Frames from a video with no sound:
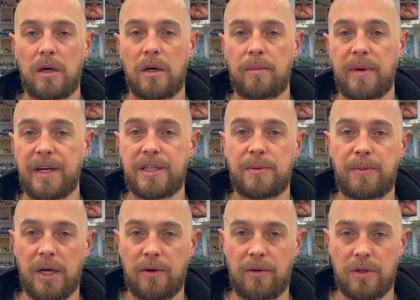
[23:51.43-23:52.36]

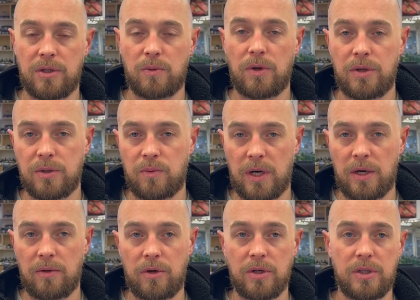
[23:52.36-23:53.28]
experienced one as
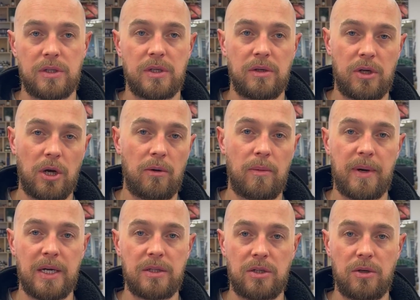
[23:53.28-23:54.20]
well. Because going
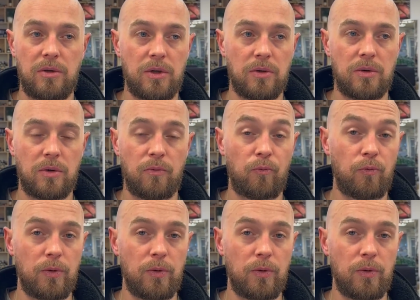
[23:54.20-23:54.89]
back to your